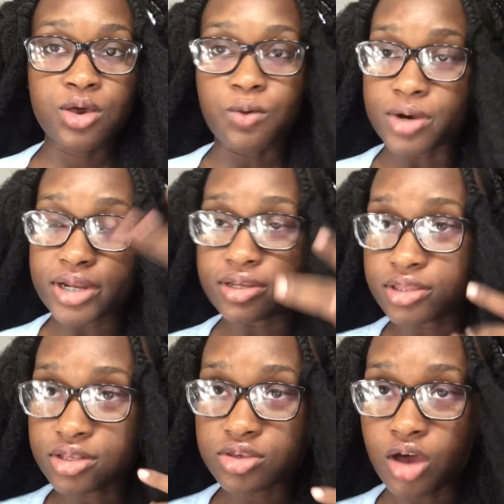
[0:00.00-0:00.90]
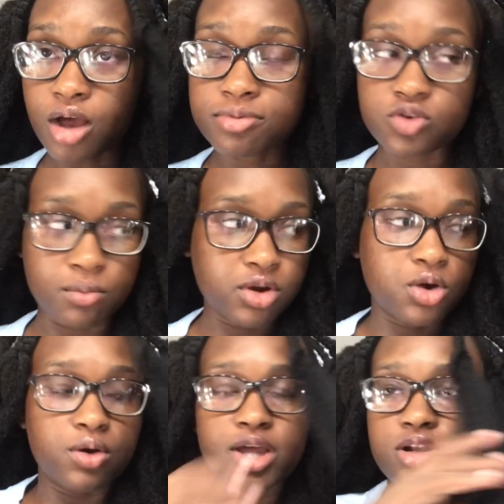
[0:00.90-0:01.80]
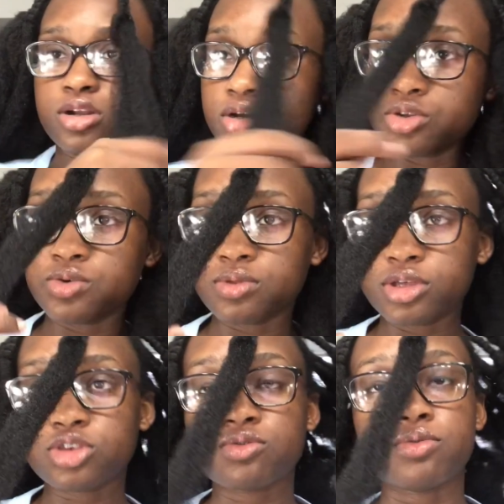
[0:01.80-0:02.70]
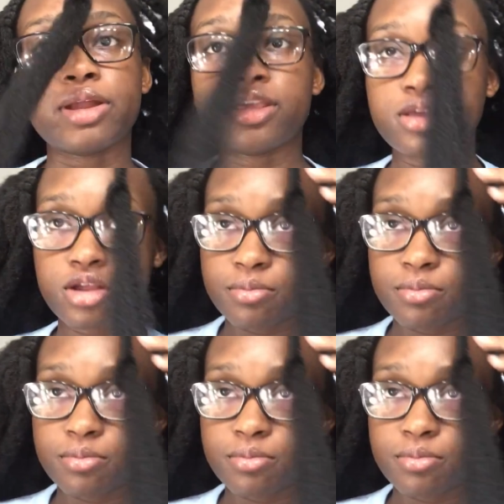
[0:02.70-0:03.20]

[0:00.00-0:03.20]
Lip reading: when I did the top. So I'm gonna go ahead and undo this one right here,